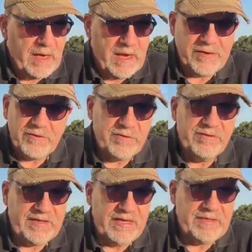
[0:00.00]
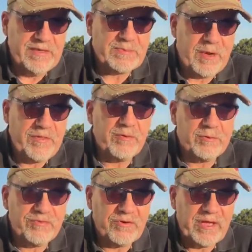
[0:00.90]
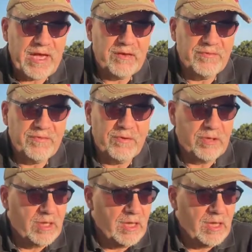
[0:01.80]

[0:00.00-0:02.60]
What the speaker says: And I don't know who said this, but I thought it was really helpful.